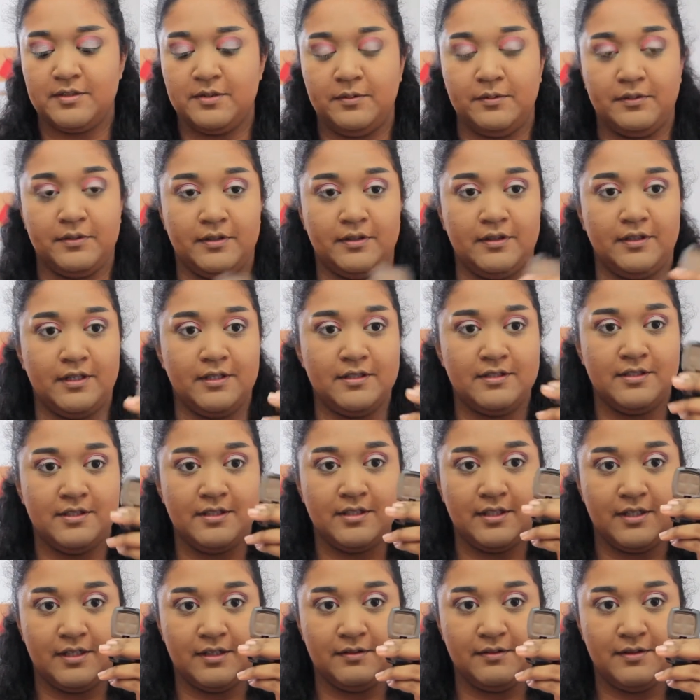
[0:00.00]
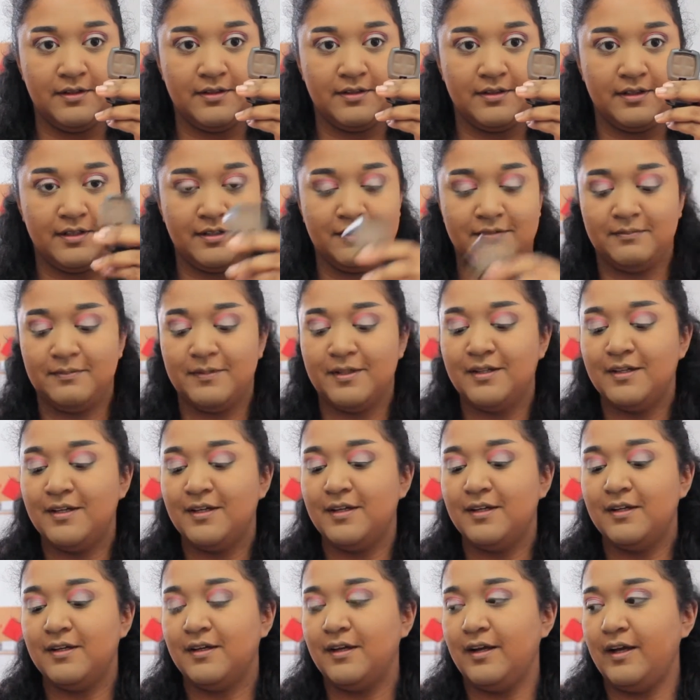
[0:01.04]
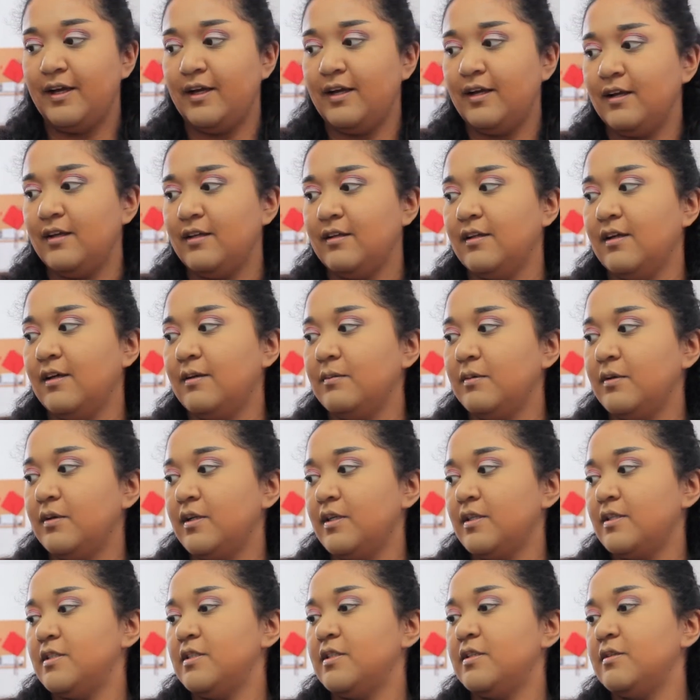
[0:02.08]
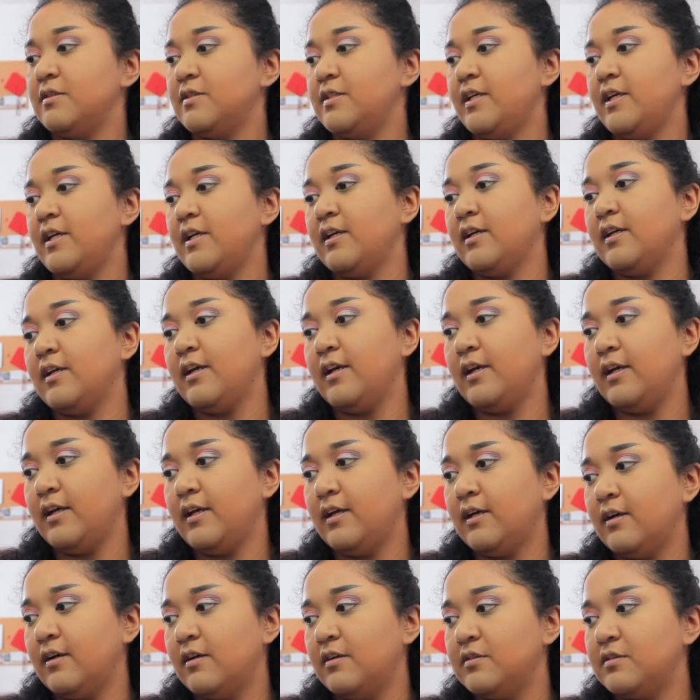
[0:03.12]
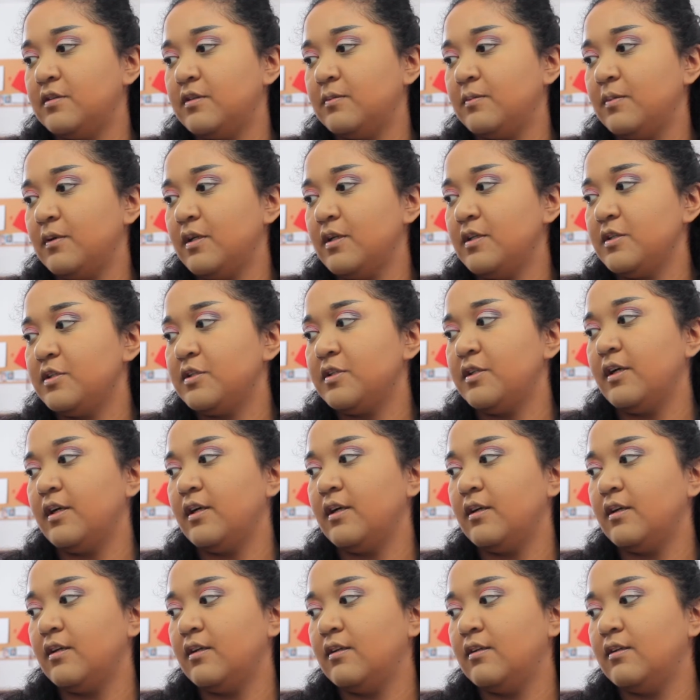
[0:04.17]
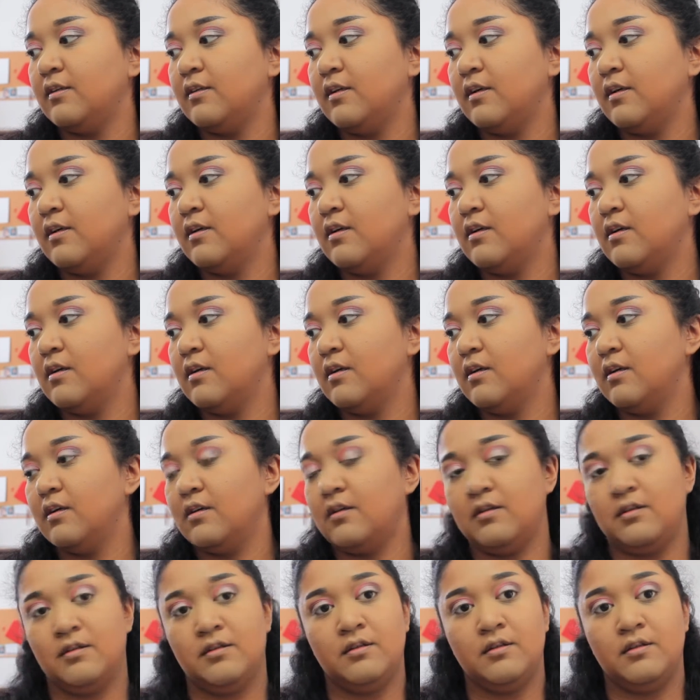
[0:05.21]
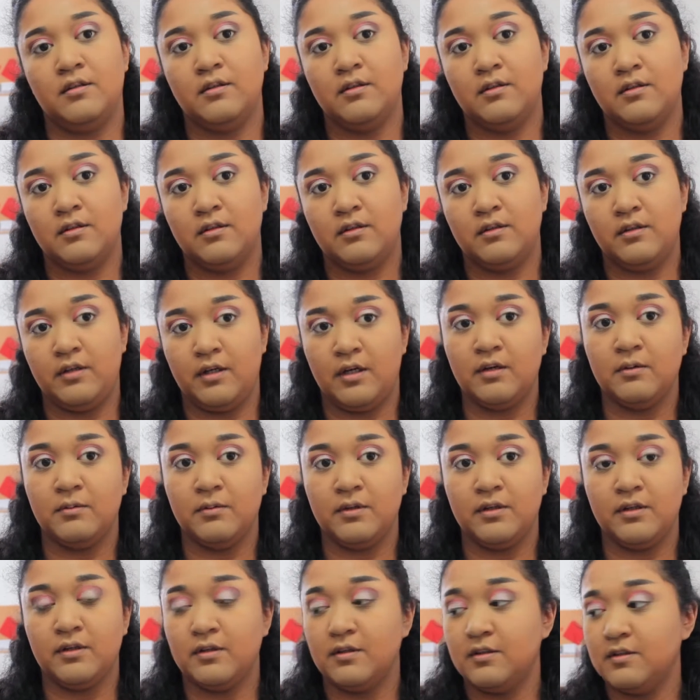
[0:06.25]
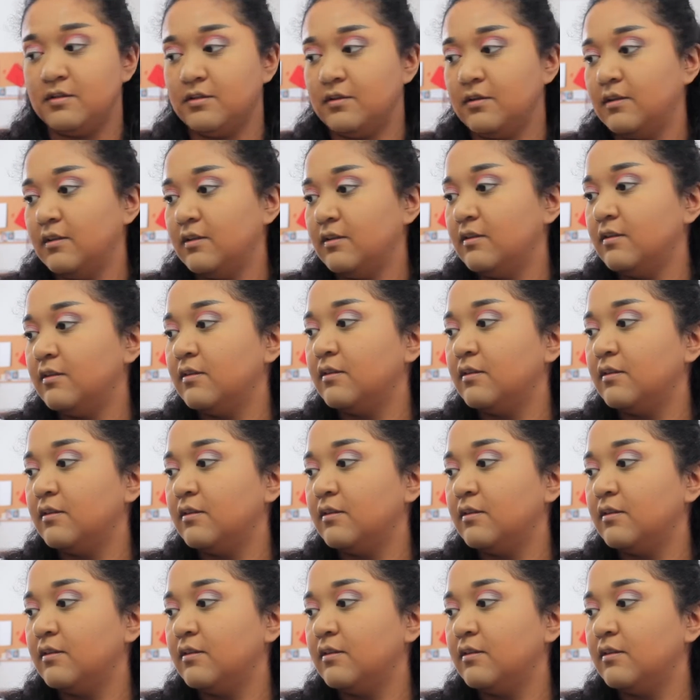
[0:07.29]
You could not see that right there. And I'm going to take a contour brush and yeah, we're gonna contour.